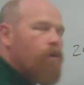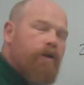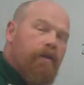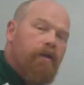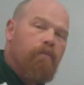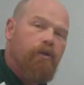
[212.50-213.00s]

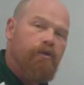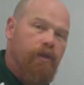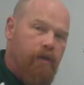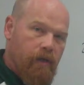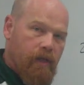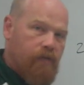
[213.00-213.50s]
where do you think
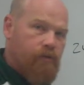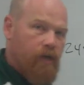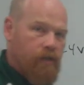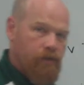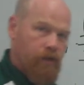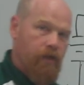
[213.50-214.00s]
most of the
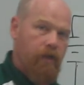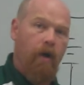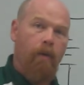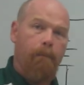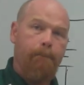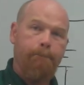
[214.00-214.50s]
electrons are going to
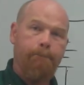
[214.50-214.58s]
go?